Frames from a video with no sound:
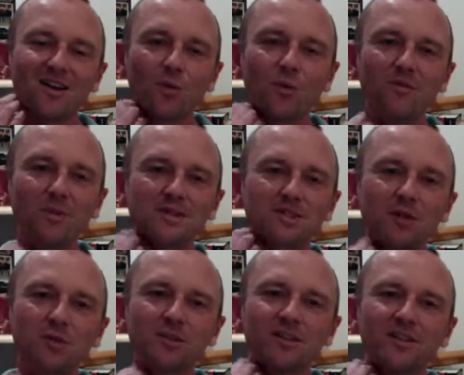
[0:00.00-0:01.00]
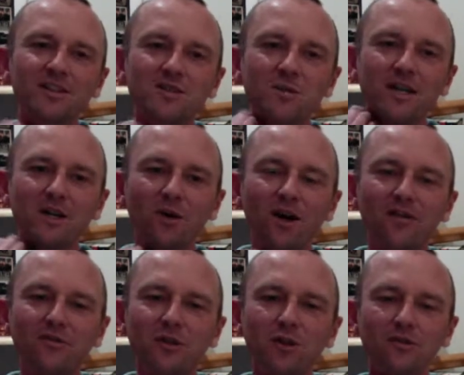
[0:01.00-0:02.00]
we've been told that this week quite a
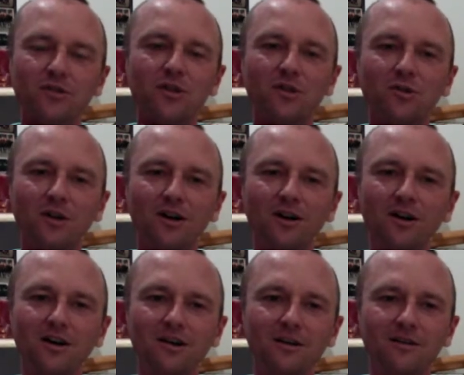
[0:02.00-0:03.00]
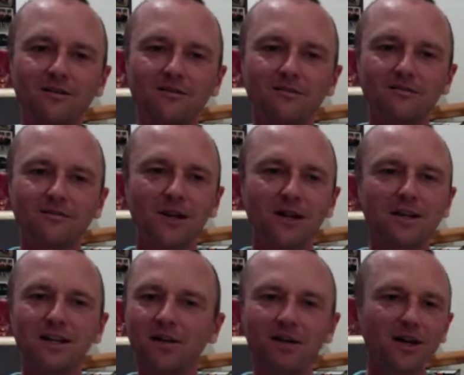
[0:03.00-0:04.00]
few of you are kind of
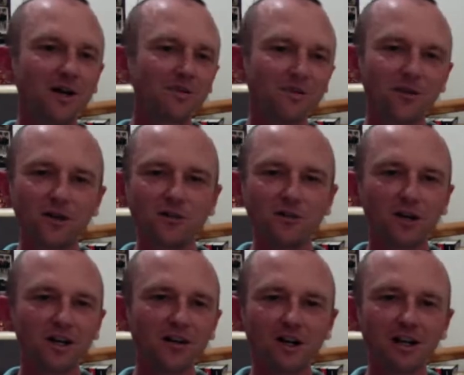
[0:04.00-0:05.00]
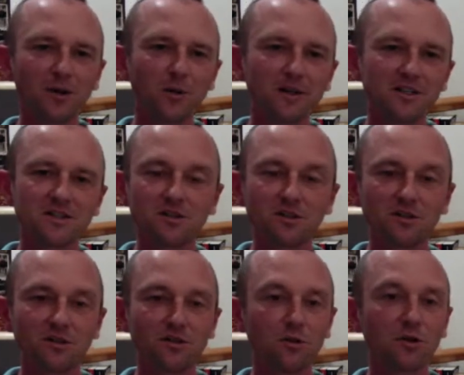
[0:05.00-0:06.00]
gearing up for your Friday night quiz, and
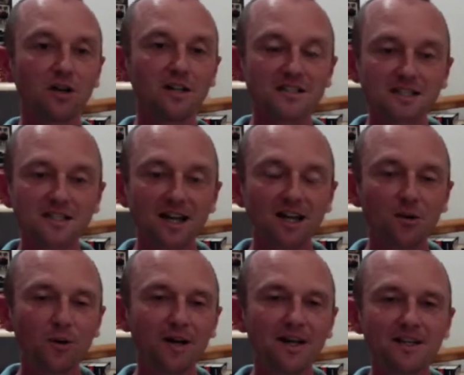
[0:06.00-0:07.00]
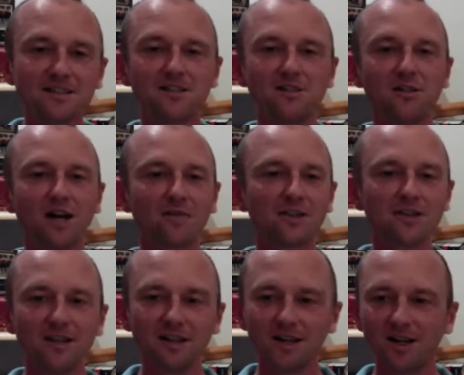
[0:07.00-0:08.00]
you're organising takeaways, and you're having
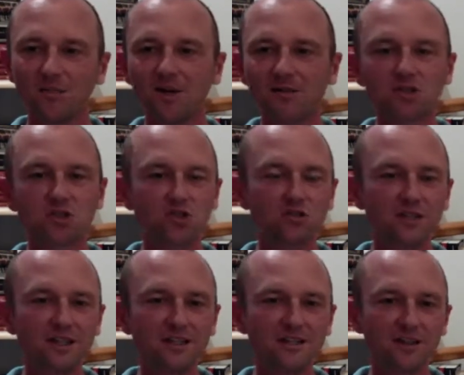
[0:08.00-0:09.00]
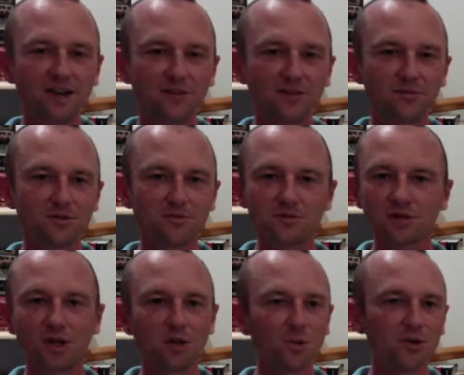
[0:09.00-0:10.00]
a bit of a treat to
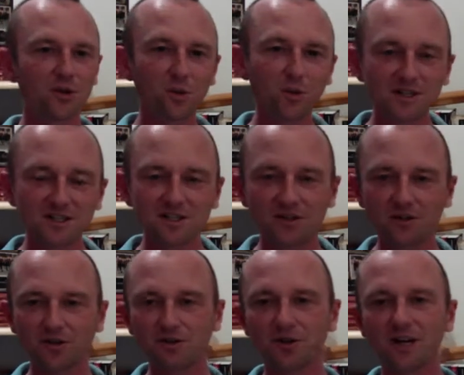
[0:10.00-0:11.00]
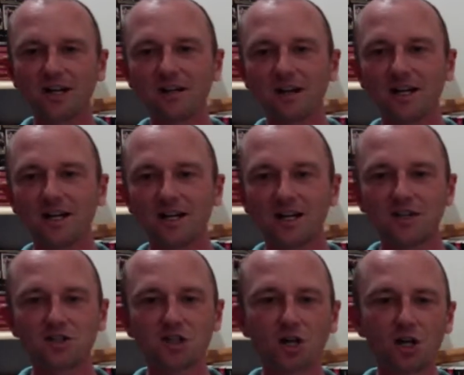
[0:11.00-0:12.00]
go with the quiz on a Friday night.
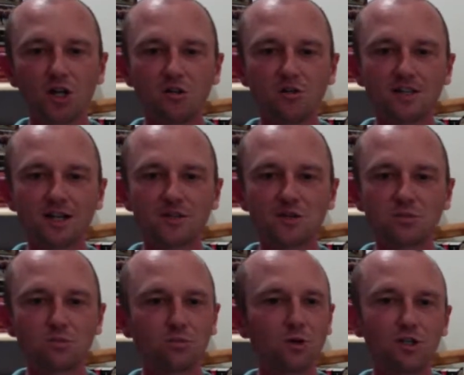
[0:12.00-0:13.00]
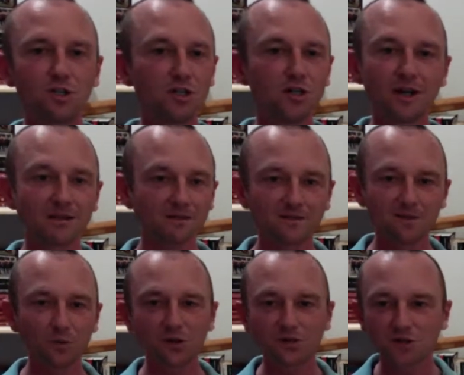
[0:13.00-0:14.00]
So tell us what you're doing.
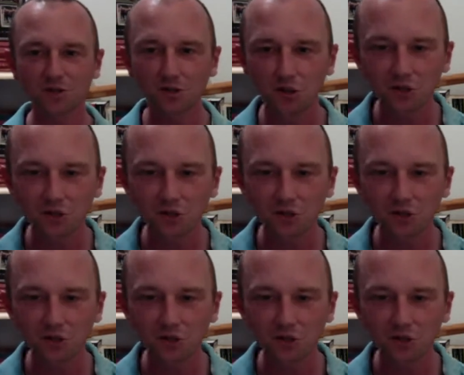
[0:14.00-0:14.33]
What's on your